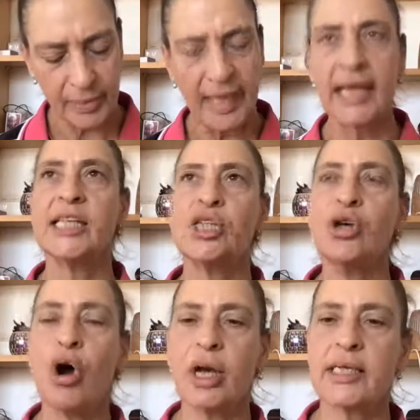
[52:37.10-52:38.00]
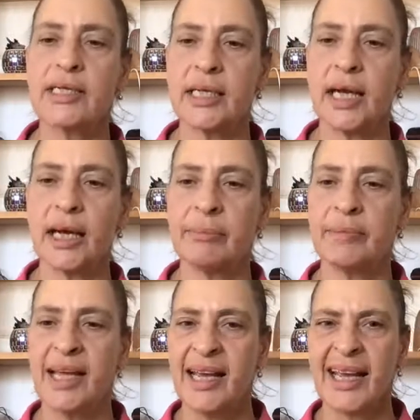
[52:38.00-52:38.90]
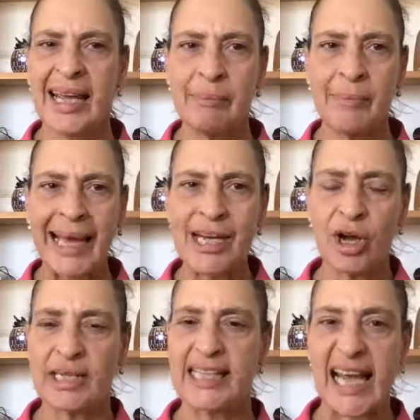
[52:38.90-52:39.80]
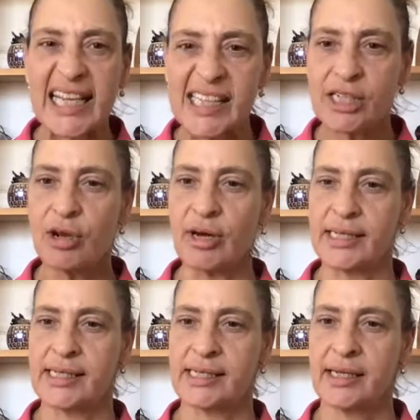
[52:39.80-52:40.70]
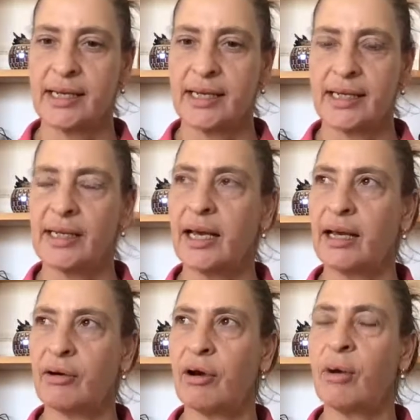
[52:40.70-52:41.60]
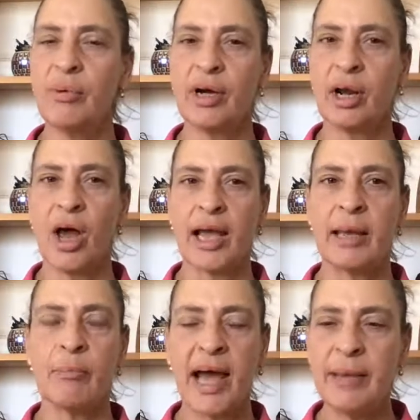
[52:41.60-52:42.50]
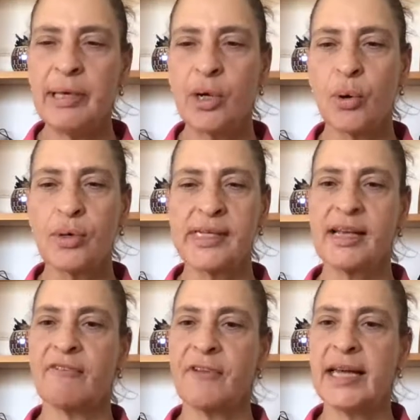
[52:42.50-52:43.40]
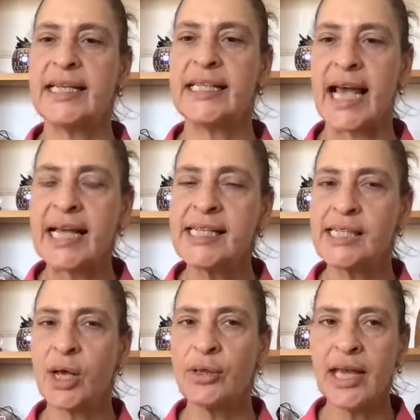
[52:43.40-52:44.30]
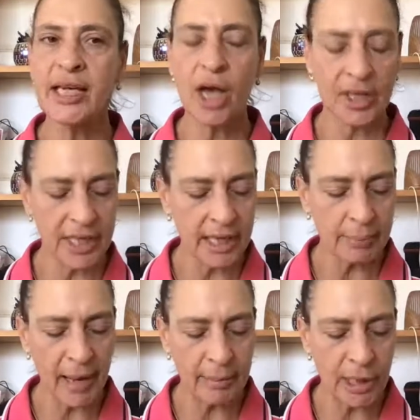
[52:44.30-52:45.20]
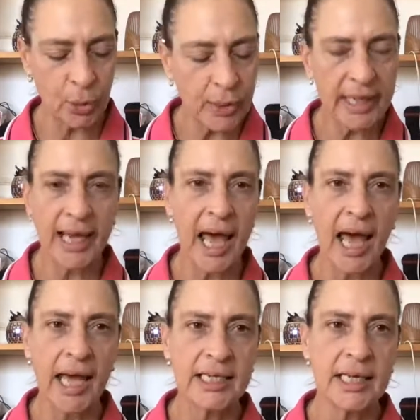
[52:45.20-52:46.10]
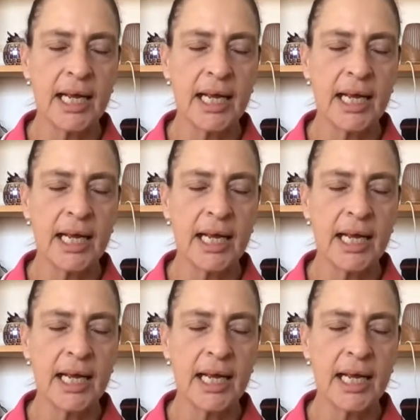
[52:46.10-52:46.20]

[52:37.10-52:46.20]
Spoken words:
is not it may not taste nice. I wouldn't like it, may be causing a funny taste. So then I think maybe looking at